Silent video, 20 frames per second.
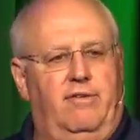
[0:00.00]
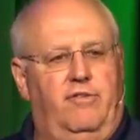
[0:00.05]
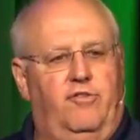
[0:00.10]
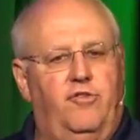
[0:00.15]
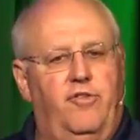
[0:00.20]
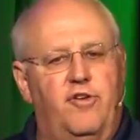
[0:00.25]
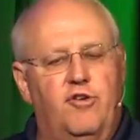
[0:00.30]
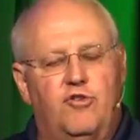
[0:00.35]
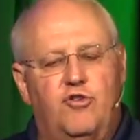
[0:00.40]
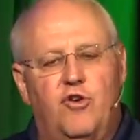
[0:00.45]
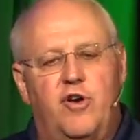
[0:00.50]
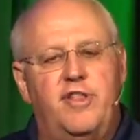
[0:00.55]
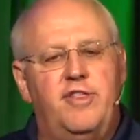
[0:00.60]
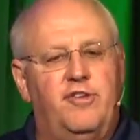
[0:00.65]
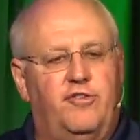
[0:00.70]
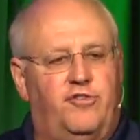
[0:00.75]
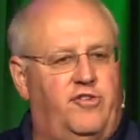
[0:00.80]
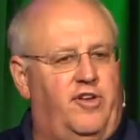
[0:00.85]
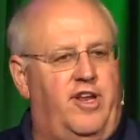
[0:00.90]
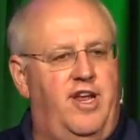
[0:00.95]
So they're doing
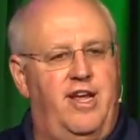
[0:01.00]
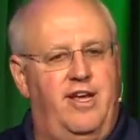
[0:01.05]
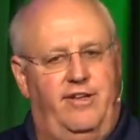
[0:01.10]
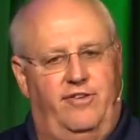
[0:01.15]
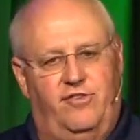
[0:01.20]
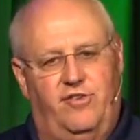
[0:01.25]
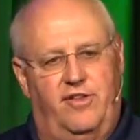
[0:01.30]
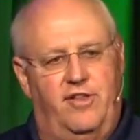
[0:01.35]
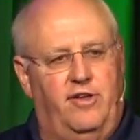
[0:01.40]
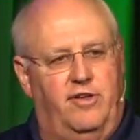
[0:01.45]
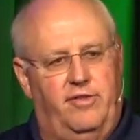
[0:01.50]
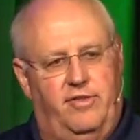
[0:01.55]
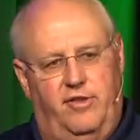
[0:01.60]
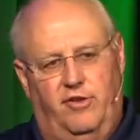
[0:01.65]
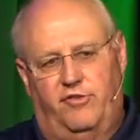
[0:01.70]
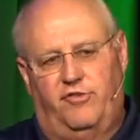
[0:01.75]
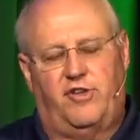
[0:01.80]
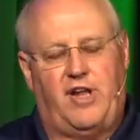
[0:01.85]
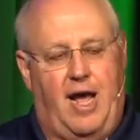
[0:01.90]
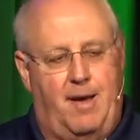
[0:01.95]
this to kids, and they'll, they'll
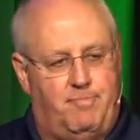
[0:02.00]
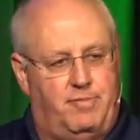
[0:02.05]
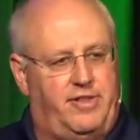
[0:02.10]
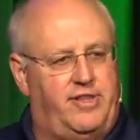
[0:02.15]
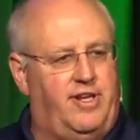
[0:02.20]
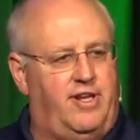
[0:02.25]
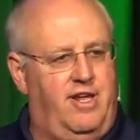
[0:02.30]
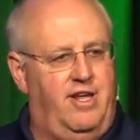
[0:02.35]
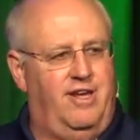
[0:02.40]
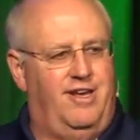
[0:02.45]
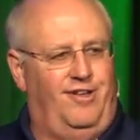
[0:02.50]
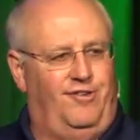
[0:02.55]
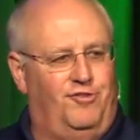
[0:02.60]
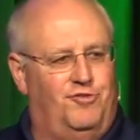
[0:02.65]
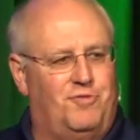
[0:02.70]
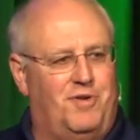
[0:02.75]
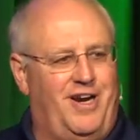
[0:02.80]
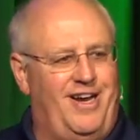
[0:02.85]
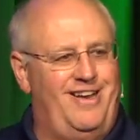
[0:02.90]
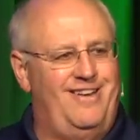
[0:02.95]
stop at the kids,
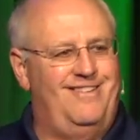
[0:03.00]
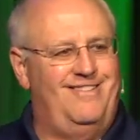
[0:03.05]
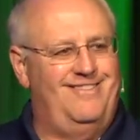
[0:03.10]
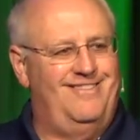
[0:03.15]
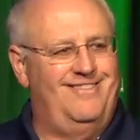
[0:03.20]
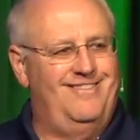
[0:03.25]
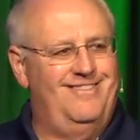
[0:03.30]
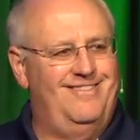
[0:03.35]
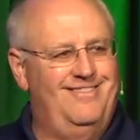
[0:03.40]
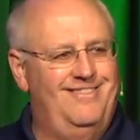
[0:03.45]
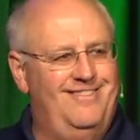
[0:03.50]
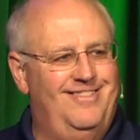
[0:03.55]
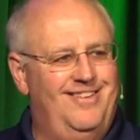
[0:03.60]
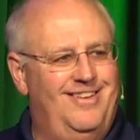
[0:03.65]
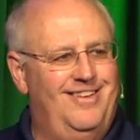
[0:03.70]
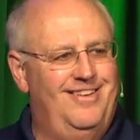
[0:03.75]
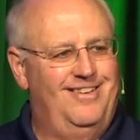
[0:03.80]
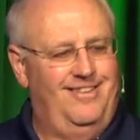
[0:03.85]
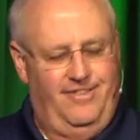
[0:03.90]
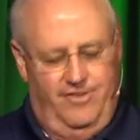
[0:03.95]
right?
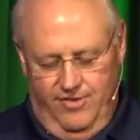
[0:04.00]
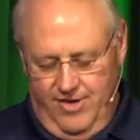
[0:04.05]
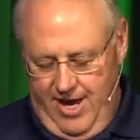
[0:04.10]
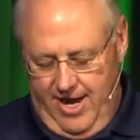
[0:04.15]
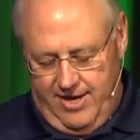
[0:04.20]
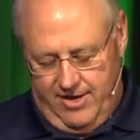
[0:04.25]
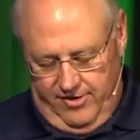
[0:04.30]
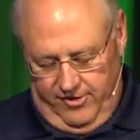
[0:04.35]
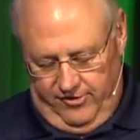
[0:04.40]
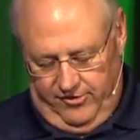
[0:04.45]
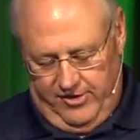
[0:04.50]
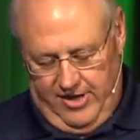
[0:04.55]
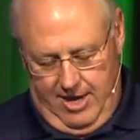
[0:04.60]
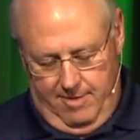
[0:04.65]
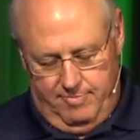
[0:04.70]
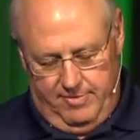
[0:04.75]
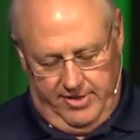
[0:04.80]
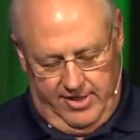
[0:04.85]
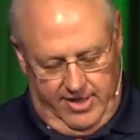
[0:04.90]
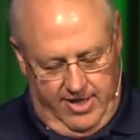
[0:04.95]
They're not going to
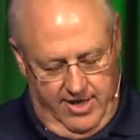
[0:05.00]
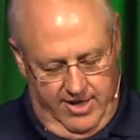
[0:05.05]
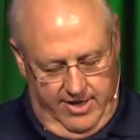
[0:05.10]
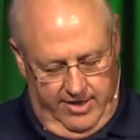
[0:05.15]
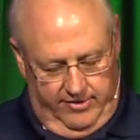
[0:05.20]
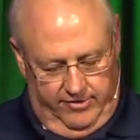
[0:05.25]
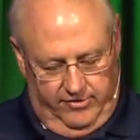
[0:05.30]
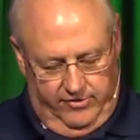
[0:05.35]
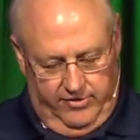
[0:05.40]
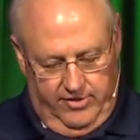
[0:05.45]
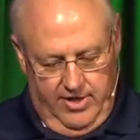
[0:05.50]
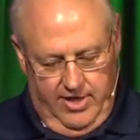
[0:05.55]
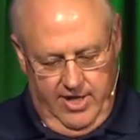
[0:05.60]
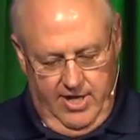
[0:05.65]
stop at the kids.